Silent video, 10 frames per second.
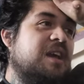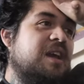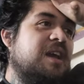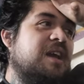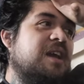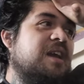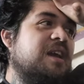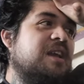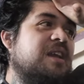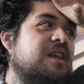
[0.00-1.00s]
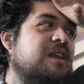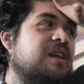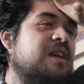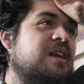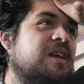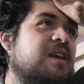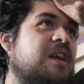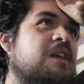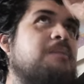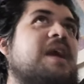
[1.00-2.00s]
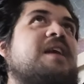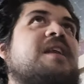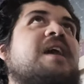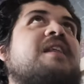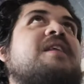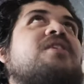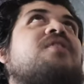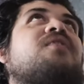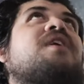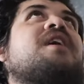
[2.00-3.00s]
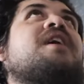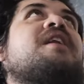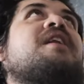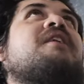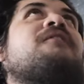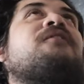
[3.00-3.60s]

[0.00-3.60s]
And he made like this fucking